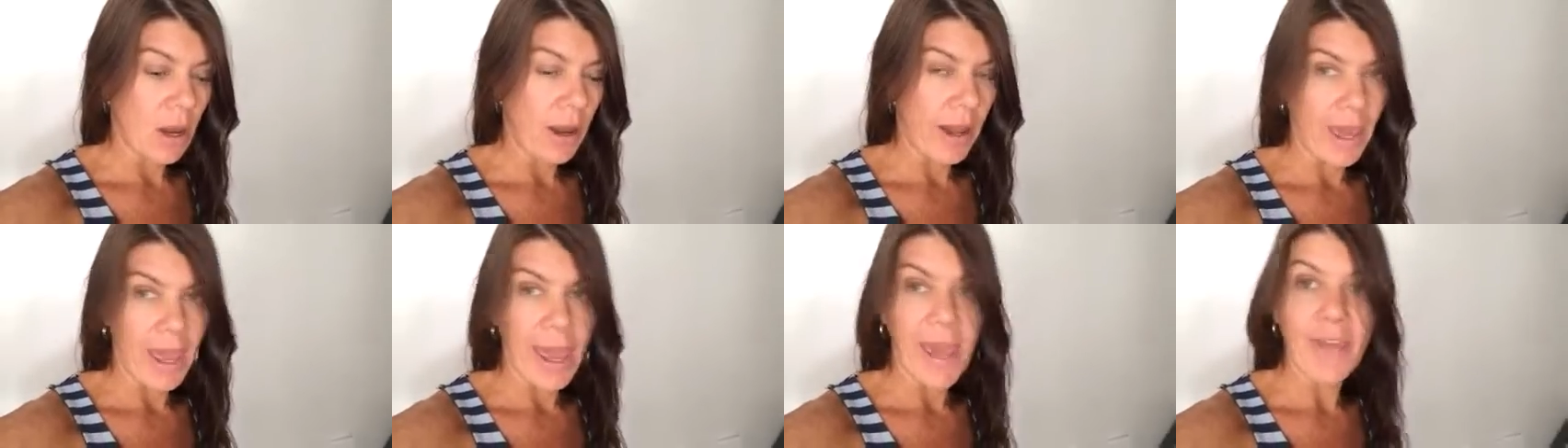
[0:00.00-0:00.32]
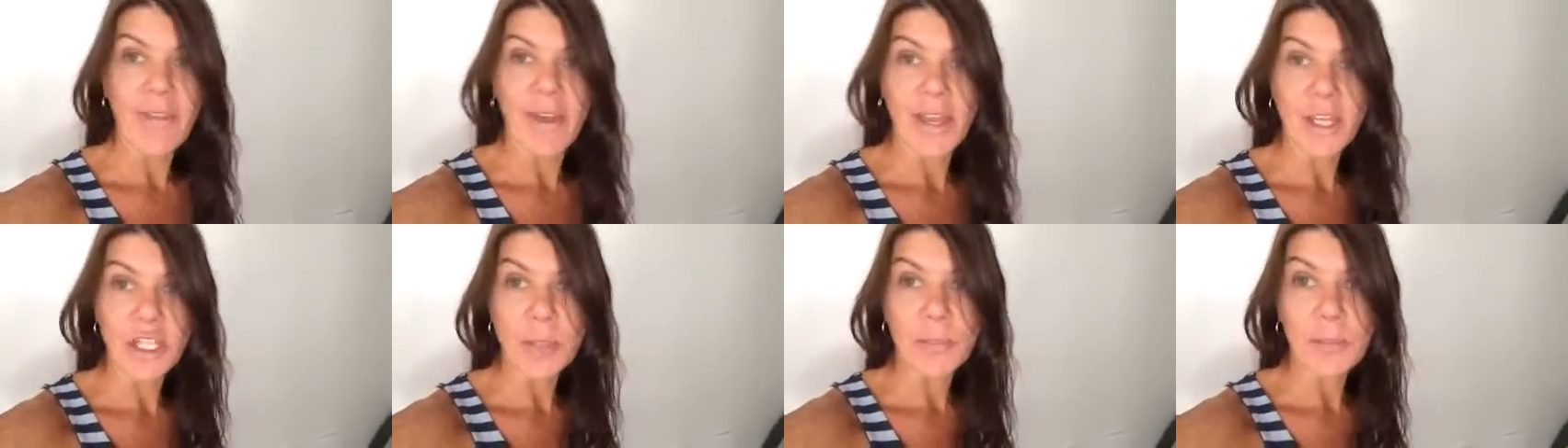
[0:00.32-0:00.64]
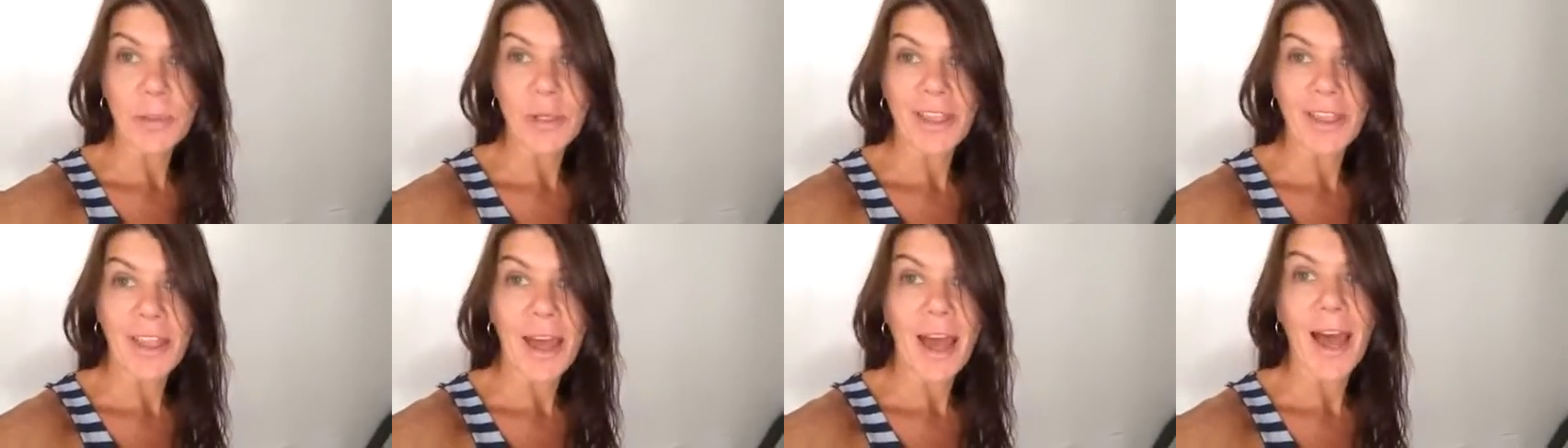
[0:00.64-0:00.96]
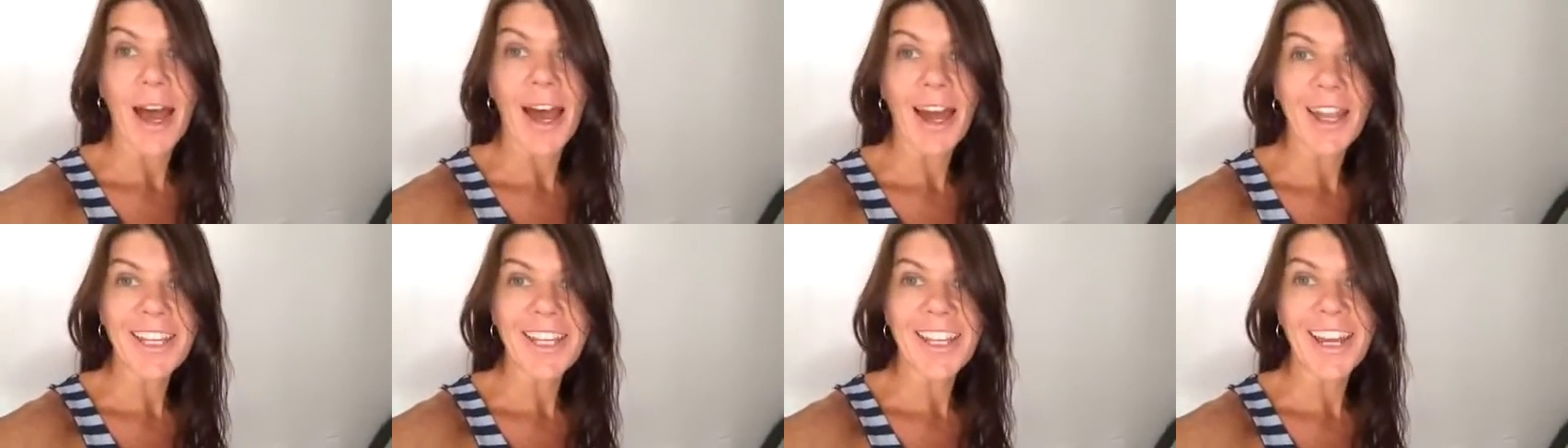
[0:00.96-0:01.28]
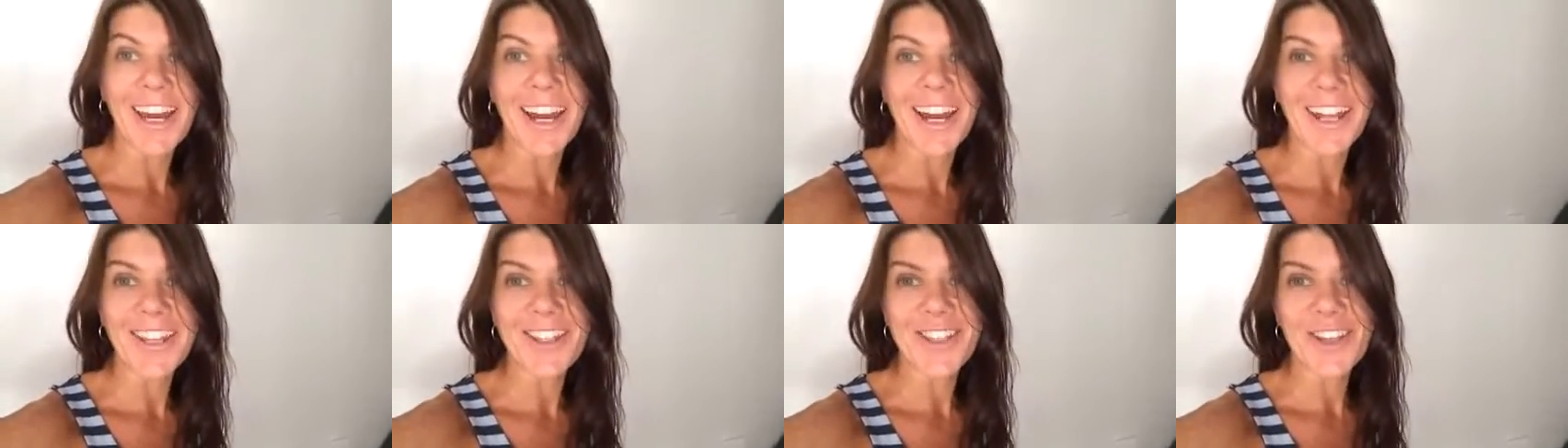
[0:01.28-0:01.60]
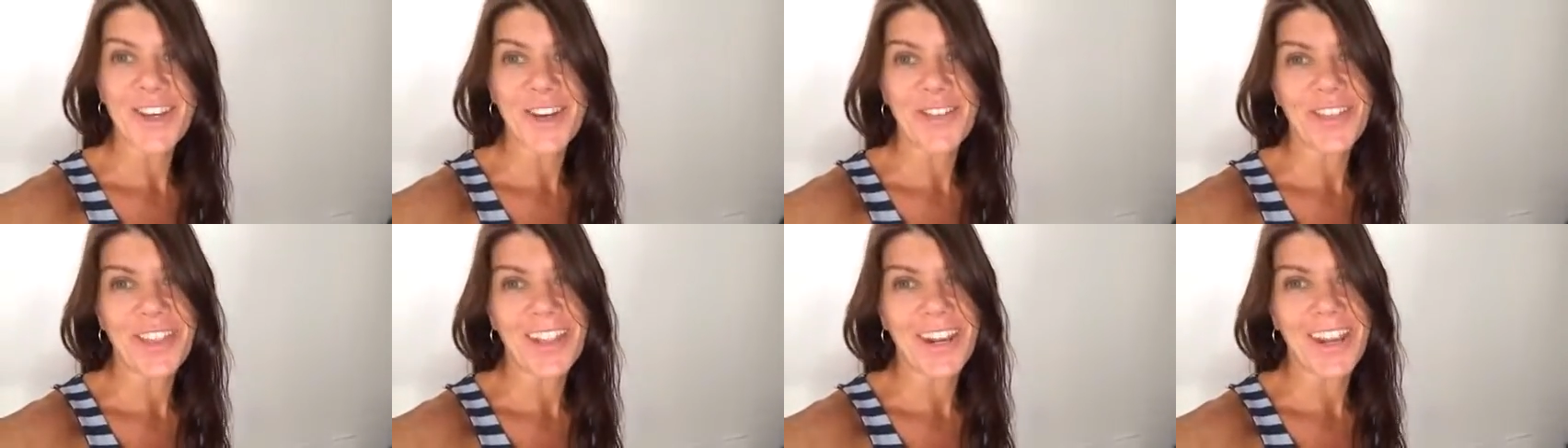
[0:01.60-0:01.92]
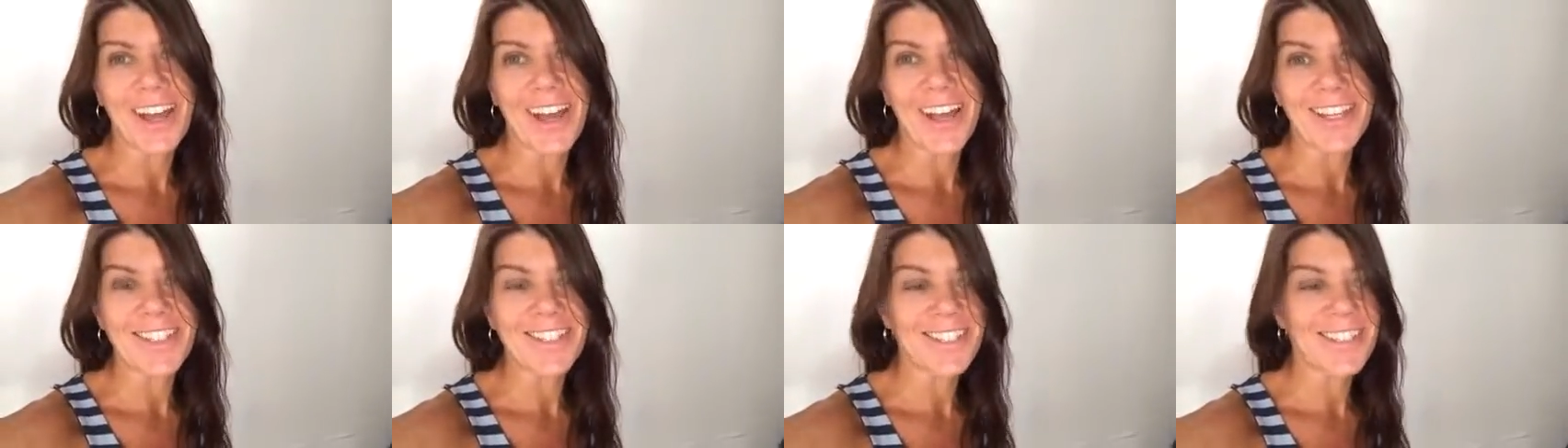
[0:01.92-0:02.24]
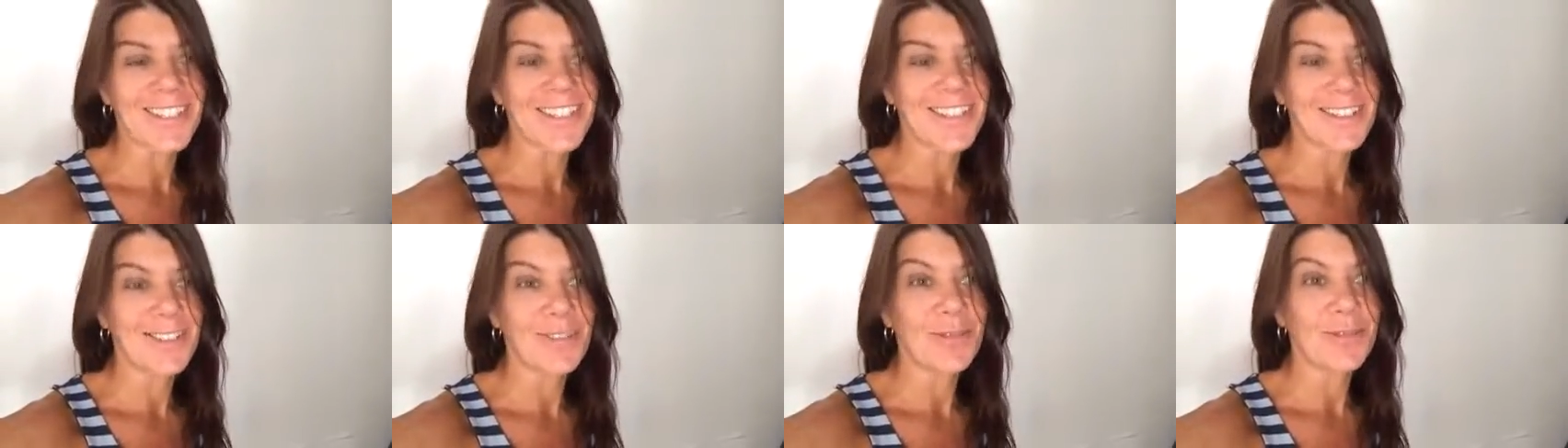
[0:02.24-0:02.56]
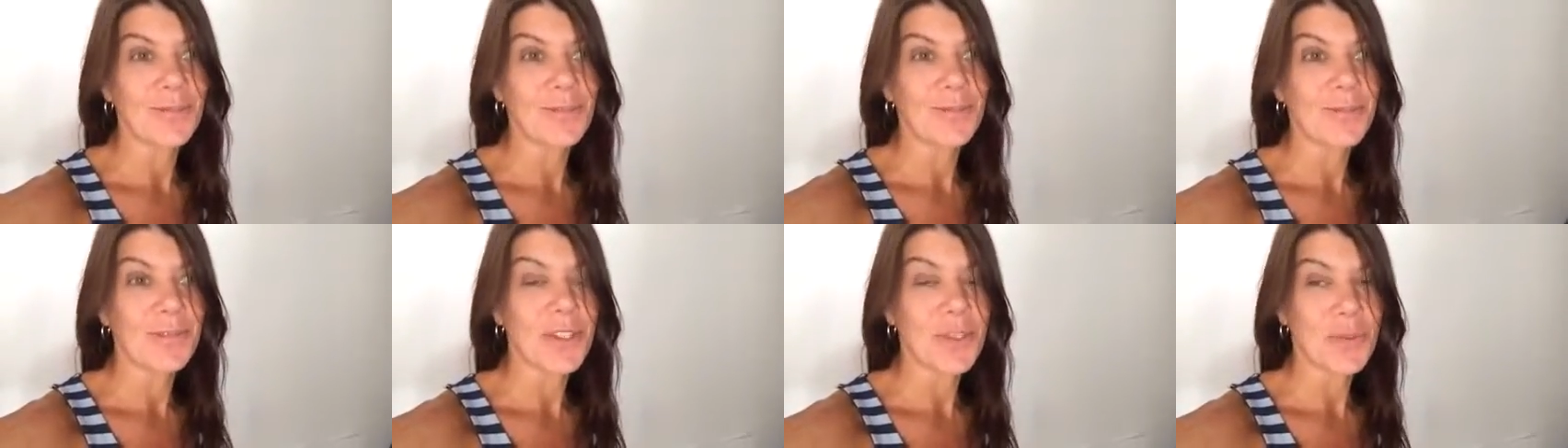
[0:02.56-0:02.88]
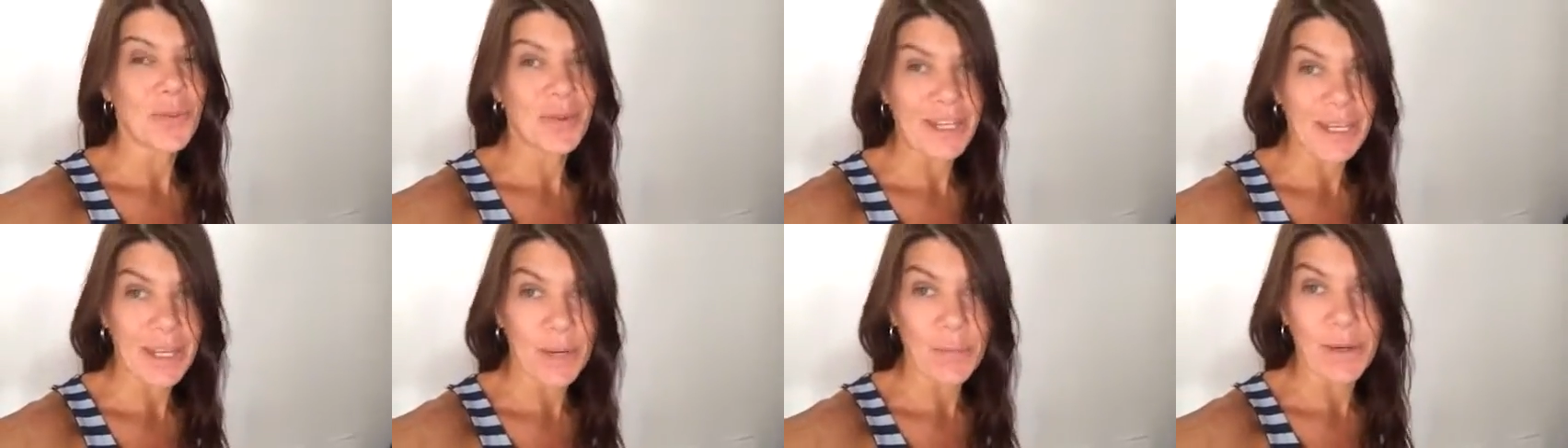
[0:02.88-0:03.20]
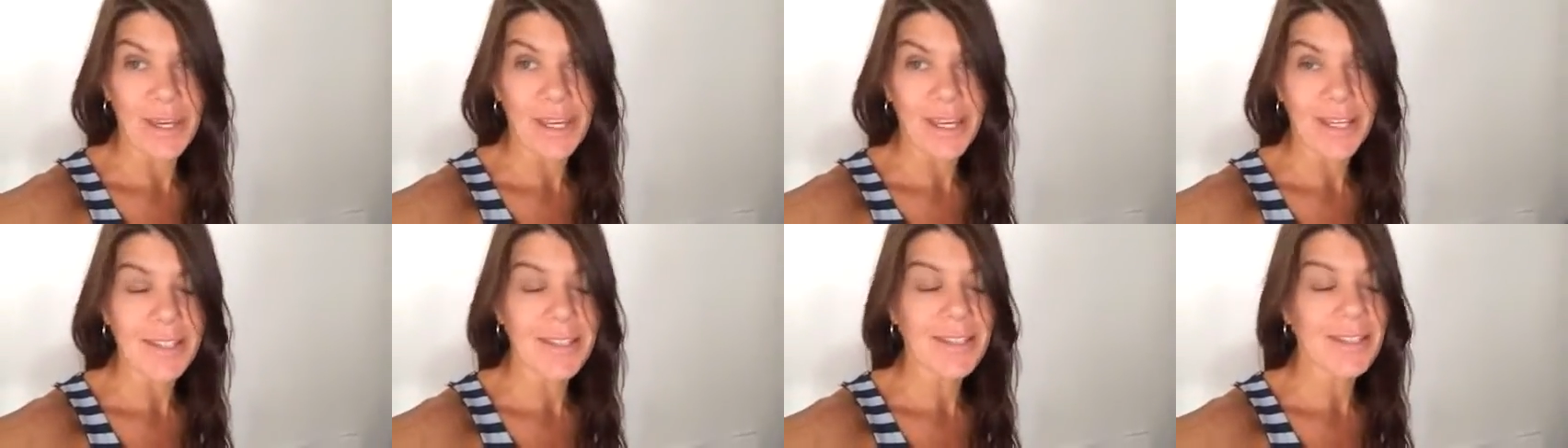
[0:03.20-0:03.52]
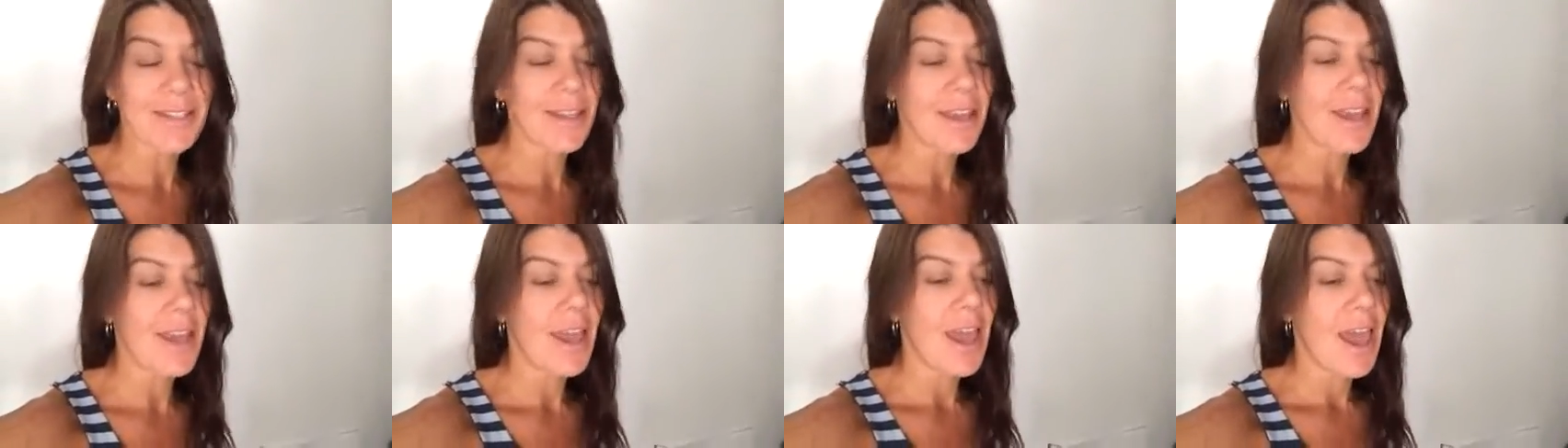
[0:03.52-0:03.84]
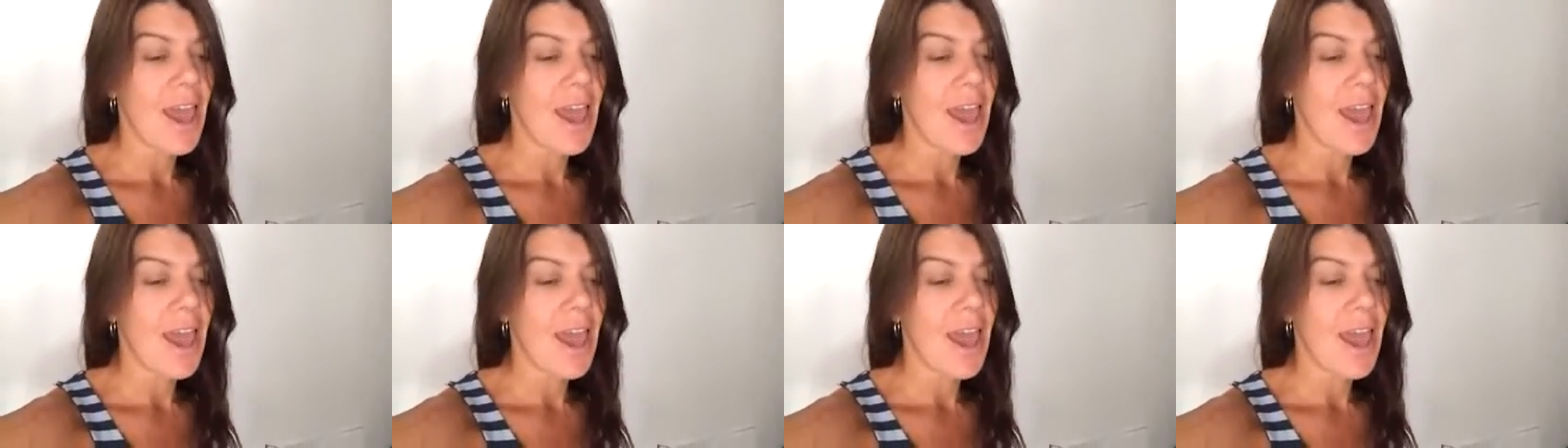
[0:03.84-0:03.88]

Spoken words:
I have actually put in the hard yards over the last 20 weeks,